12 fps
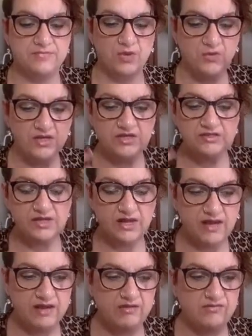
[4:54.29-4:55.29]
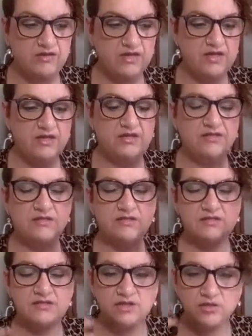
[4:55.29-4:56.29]
we need to have
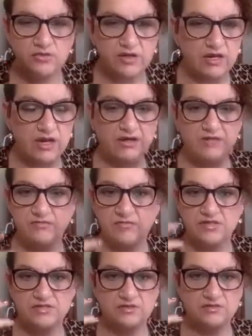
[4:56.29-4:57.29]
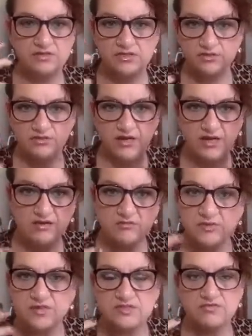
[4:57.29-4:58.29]
this creative muscle, this creative
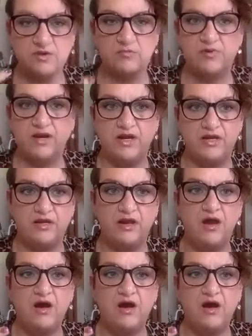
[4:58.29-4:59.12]
piece of our brain